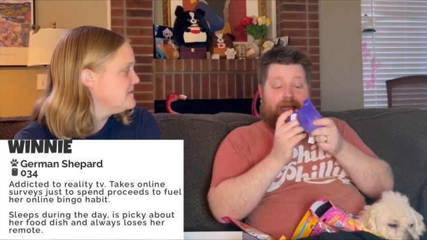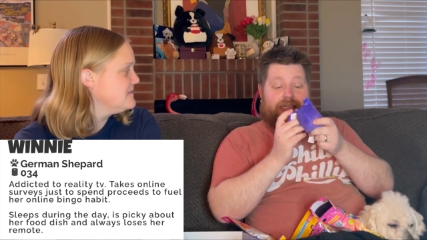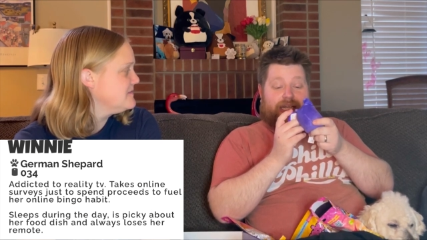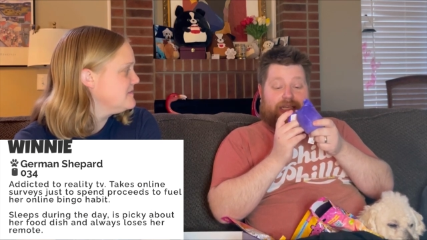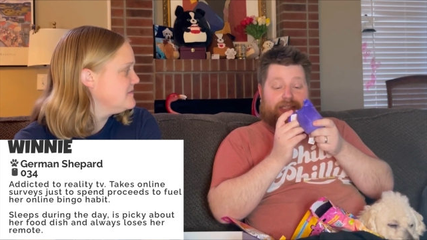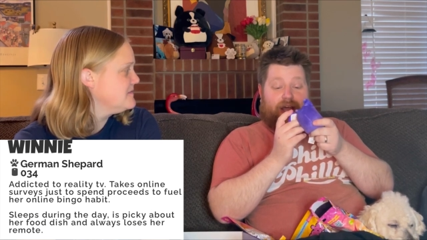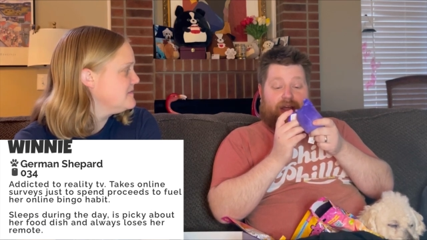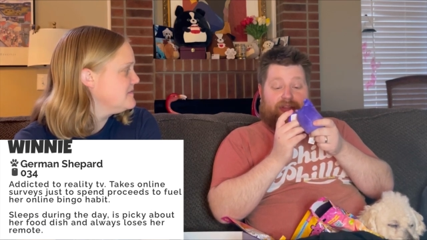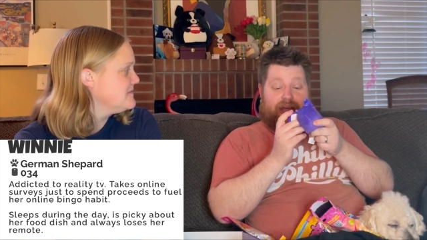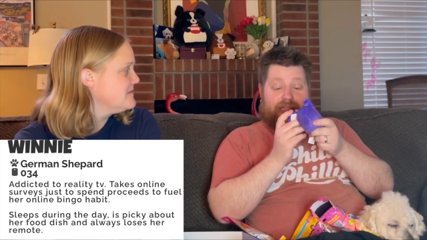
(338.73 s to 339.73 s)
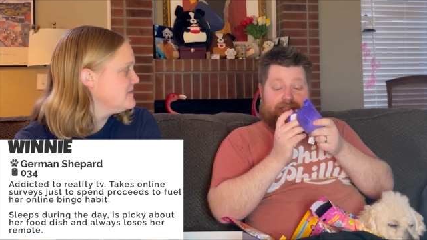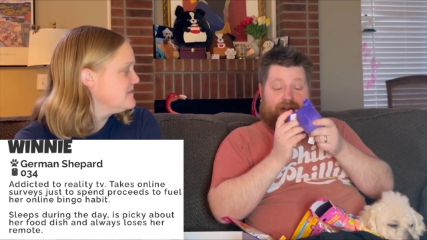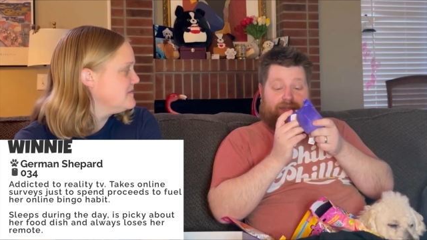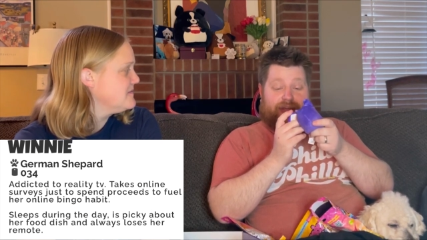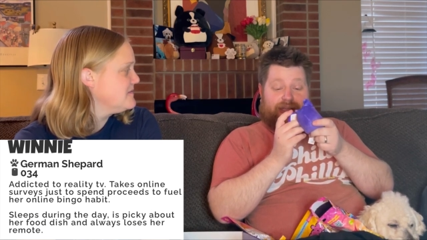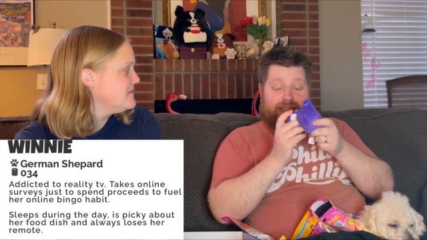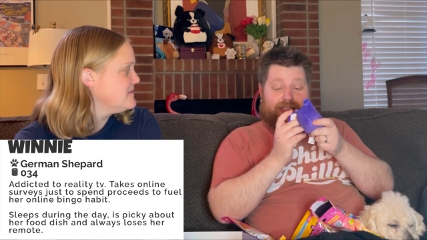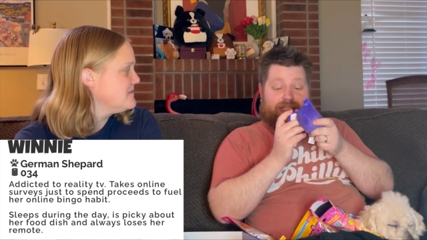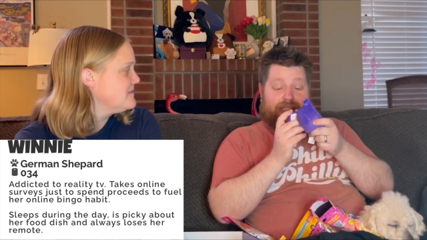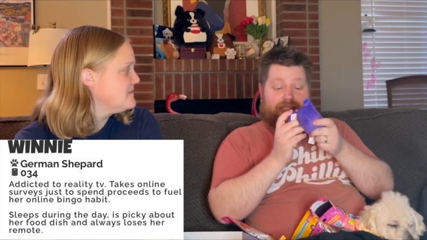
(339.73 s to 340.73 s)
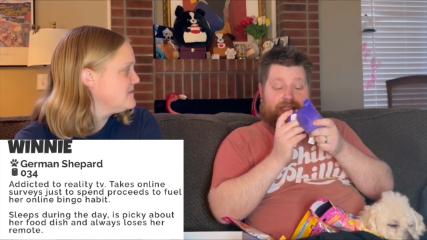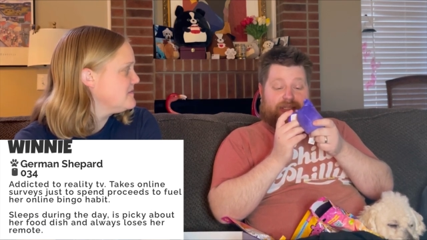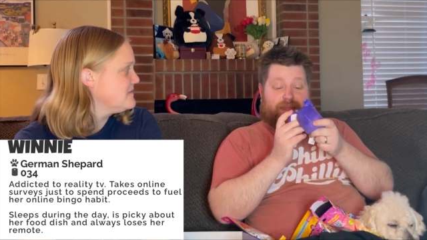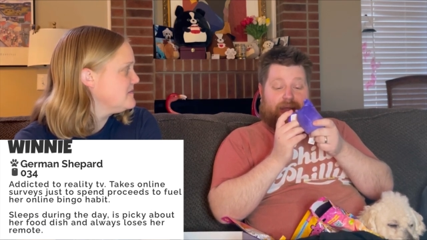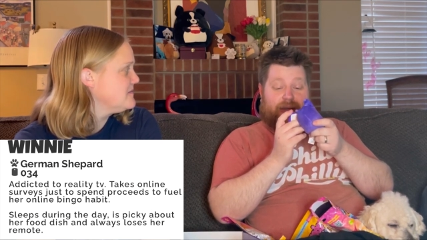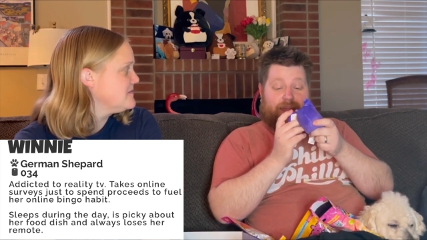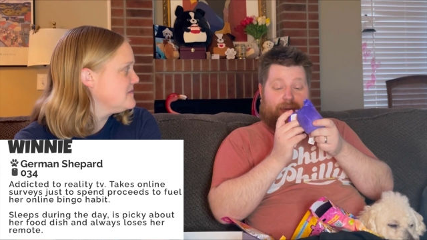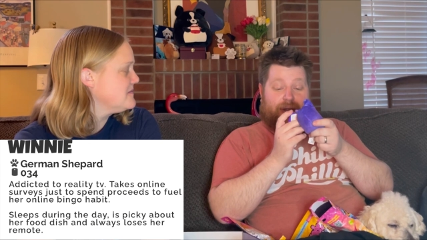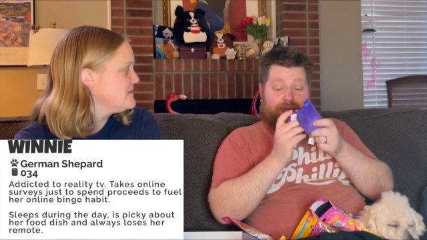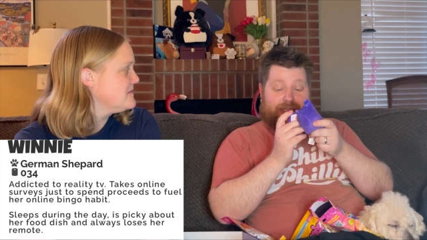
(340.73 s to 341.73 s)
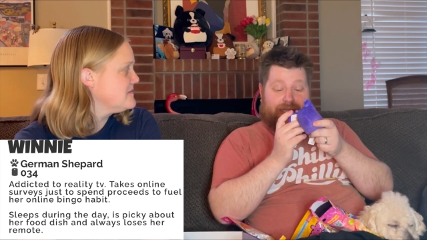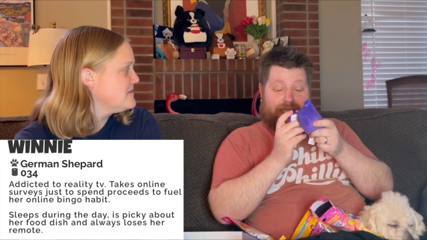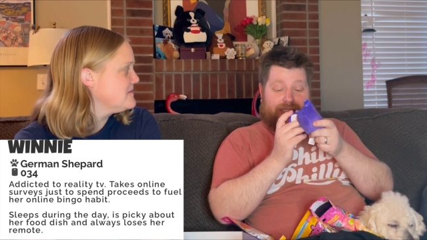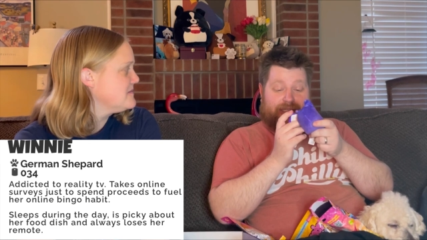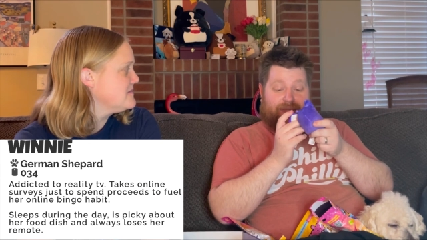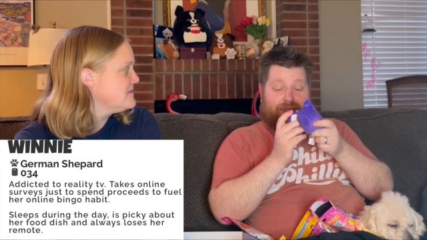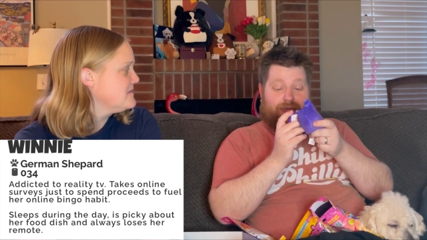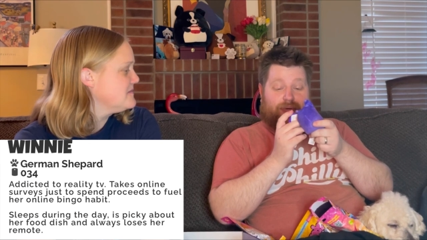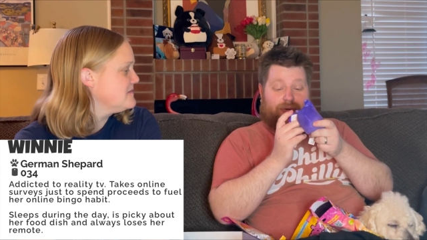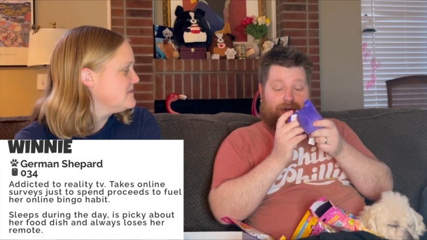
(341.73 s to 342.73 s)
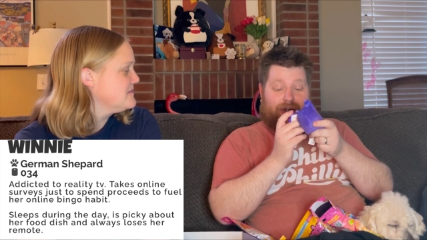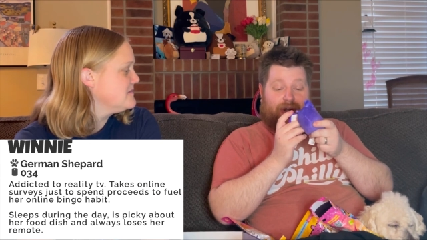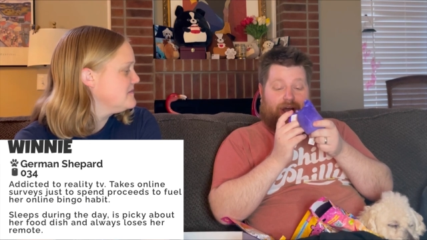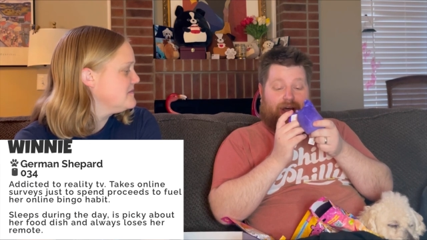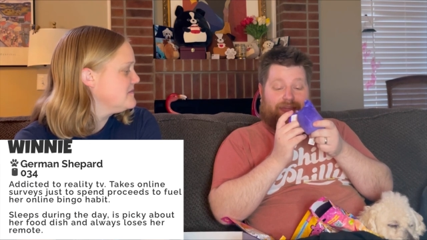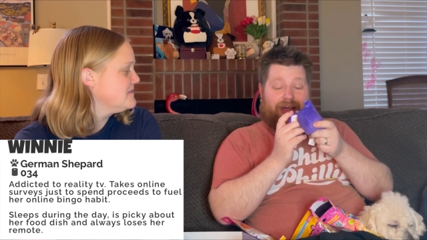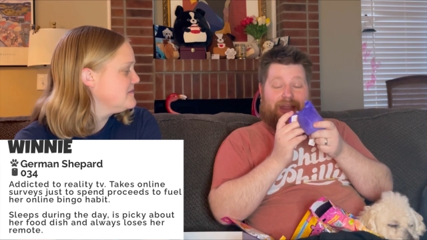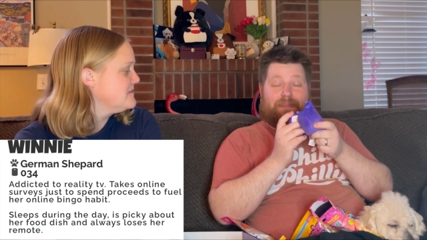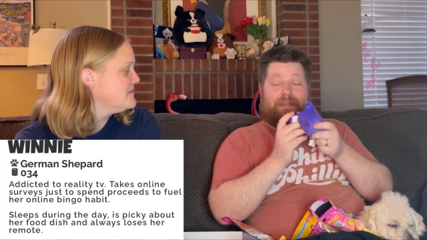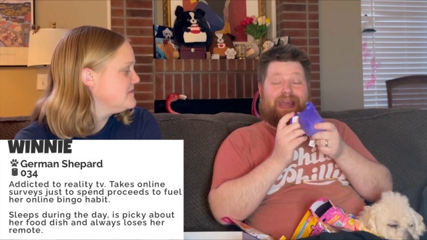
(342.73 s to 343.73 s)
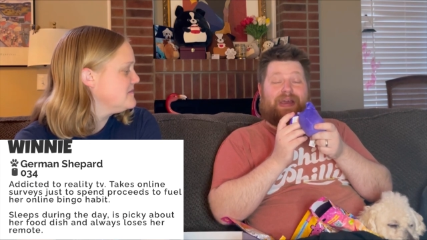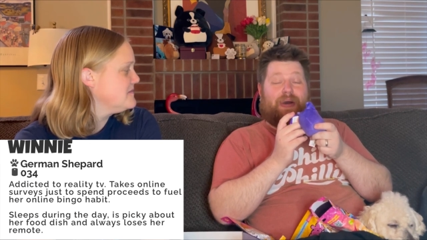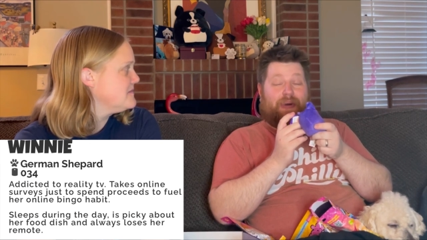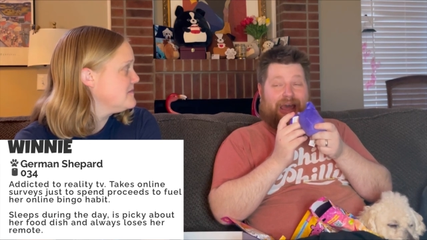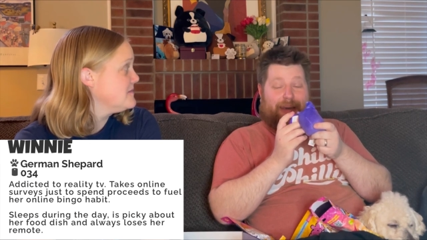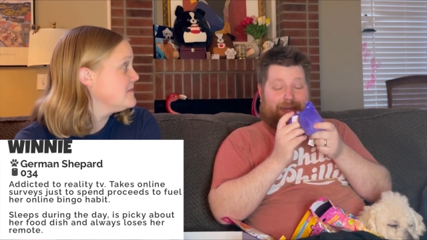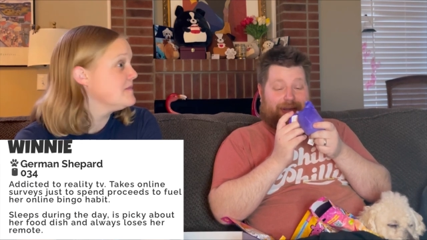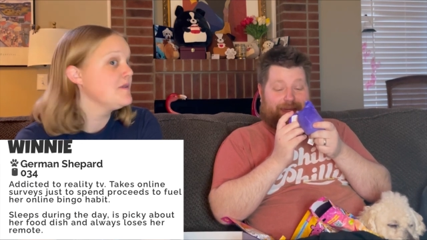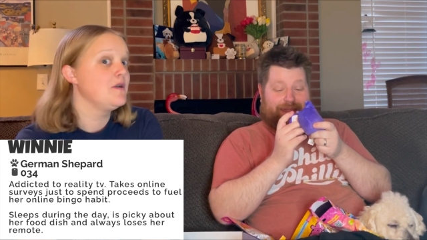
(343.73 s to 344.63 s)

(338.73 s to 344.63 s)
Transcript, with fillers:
Speaker 1: Takes online surveys just to spend proceeds to fuel her online bingo habit.